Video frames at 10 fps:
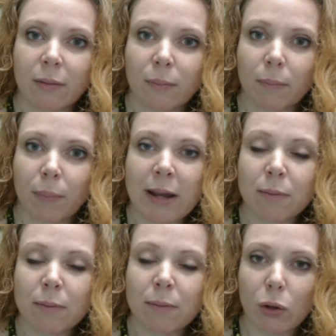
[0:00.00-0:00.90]
button
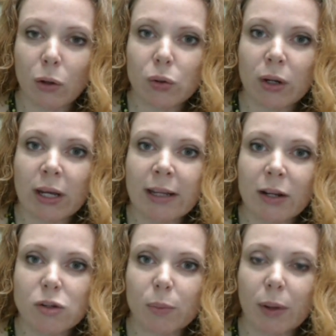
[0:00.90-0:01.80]
below the screen.
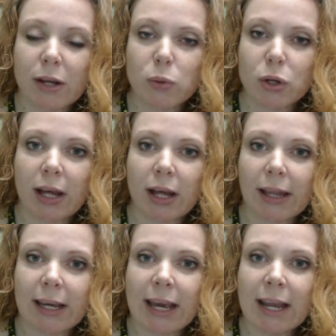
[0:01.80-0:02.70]
There's a place where you can
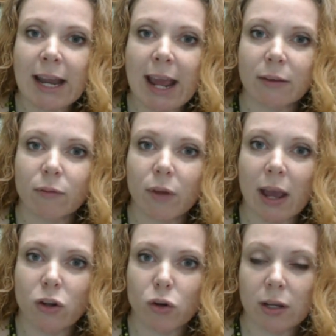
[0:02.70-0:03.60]
click in and
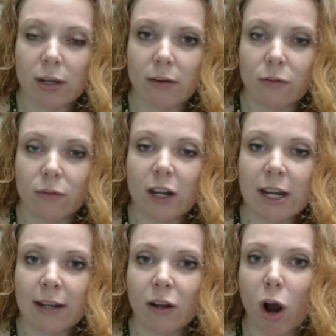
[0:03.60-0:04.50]
you can feed
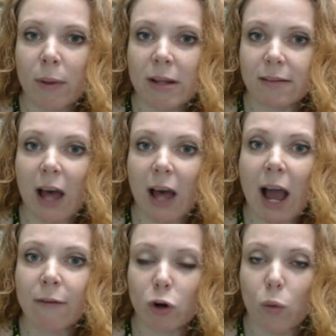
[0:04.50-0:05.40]
in comments
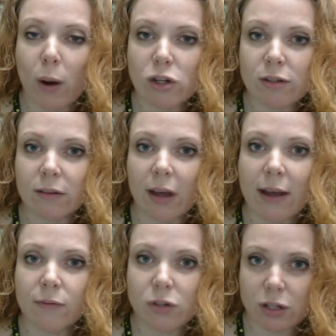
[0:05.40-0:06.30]
live or questions
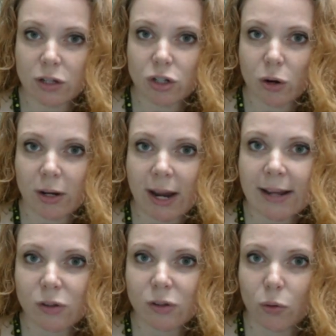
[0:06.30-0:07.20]
live to the show today.
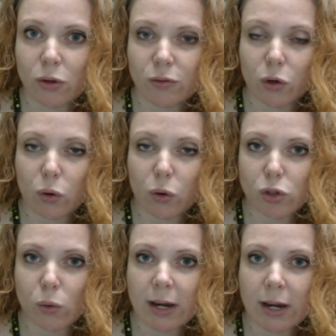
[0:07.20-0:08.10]
So those of you who are
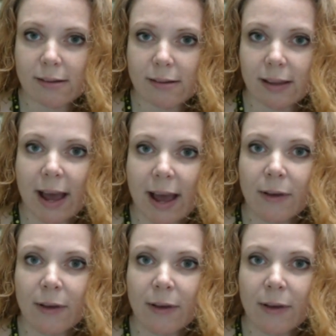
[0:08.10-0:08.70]
joining us live,